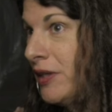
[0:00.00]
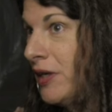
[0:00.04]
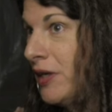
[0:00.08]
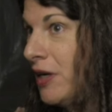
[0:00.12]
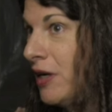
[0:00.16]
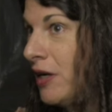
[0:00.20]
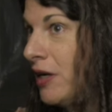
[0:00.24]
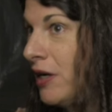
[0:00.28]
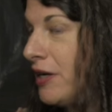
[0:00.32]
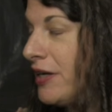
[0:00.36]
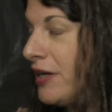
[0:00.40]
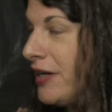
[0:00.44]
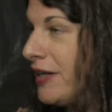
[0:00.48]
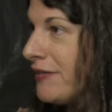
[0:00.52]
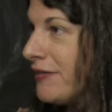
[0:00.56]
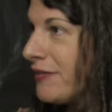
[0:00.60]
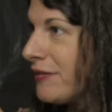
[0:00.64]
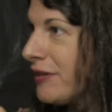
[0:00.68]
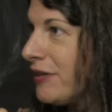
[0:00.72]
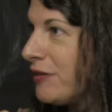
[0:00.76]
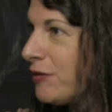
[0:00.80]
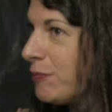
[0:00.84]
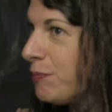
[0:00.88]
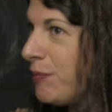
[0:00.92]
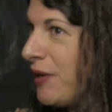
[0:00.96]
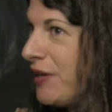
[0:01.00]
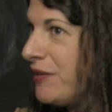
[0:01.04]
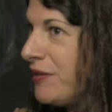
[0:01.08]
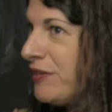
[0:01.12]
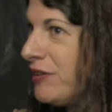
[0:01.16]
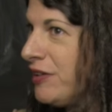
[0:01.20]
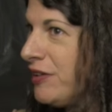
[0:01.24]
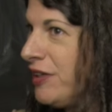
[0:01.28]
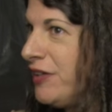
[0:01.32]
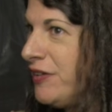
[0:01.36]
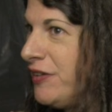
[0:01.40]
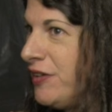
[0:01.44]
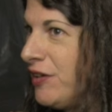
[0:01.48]
And it's
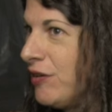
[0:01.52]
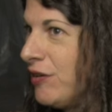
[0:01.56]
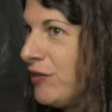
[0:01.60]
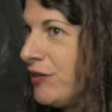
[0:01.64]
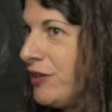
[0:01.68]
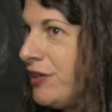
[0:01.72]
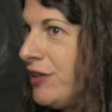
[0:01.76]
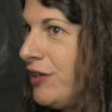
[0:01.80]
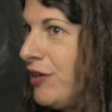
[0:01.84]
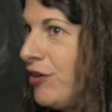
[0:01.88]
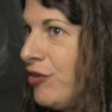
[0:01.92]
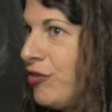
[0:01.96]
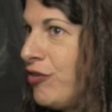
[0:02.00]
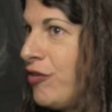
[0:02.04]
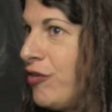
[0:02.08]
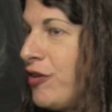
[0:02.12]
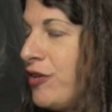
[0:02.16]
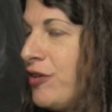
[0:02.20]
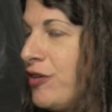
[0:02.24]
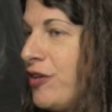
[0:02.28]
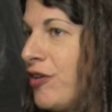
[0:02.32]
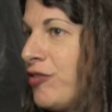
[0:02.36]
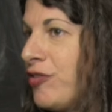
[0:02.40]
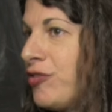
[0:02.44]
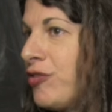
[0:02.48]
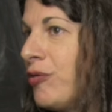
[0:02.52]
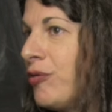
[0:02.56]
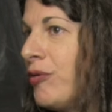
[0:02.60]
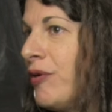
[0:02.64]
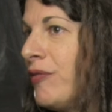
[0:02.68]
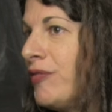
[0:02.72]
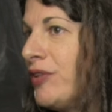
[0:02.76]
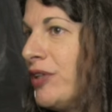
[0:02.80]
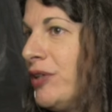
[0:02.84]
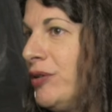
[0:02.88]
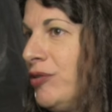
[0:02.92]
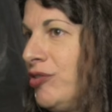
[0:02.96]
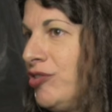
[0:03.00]
basically in the early years of the Industrial
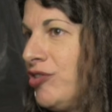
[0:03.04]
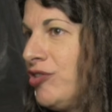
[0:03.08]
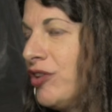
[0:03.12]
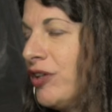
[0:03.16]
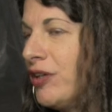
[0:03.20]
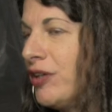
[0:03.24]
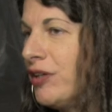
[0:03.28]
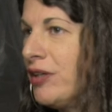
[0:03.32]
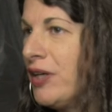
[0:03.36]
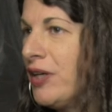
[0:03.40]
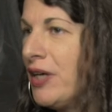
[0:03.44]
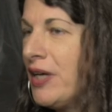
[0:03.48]
Revolution.